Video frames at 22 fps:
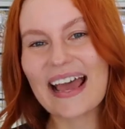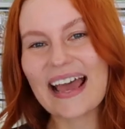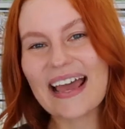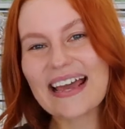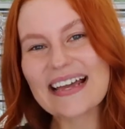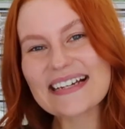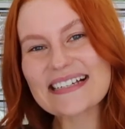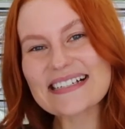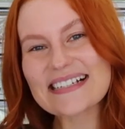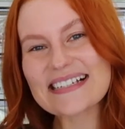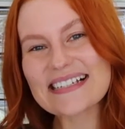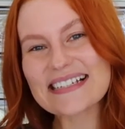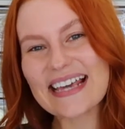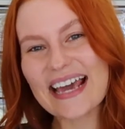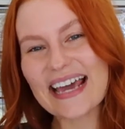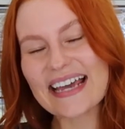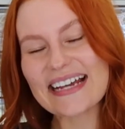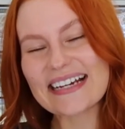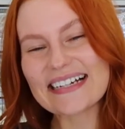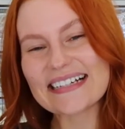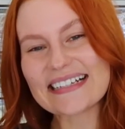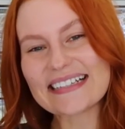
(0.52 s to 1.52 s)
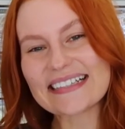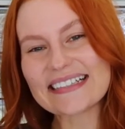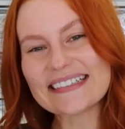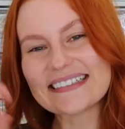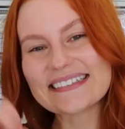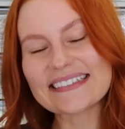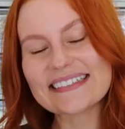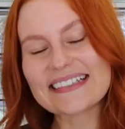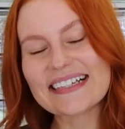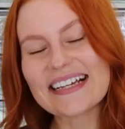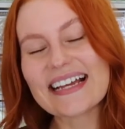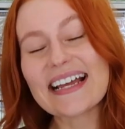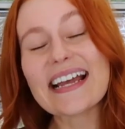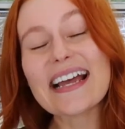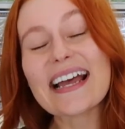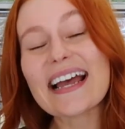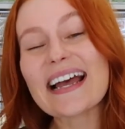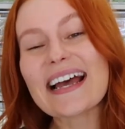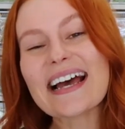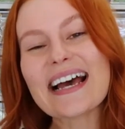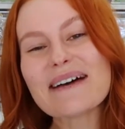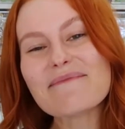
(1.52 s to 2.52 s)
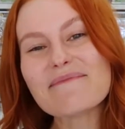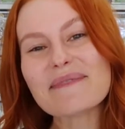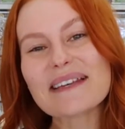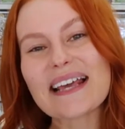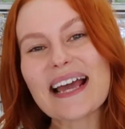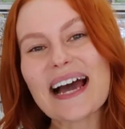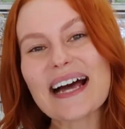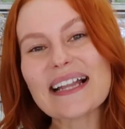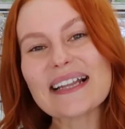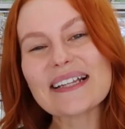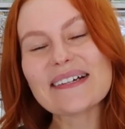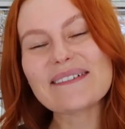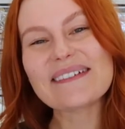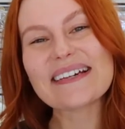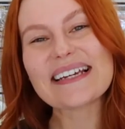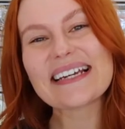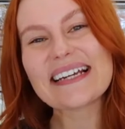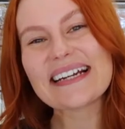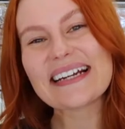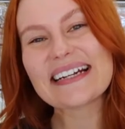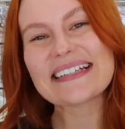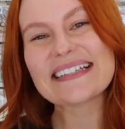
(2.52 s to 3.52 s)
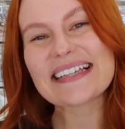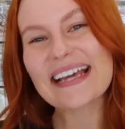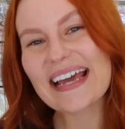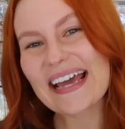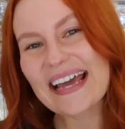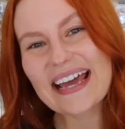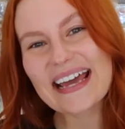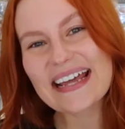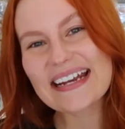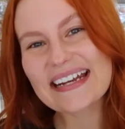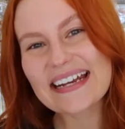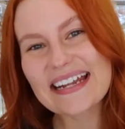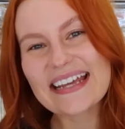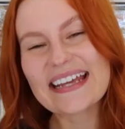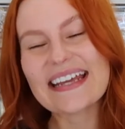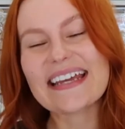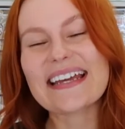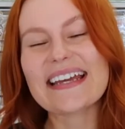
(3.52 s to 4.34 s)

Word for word: Hey, it's Kaity. Happy Halloween again.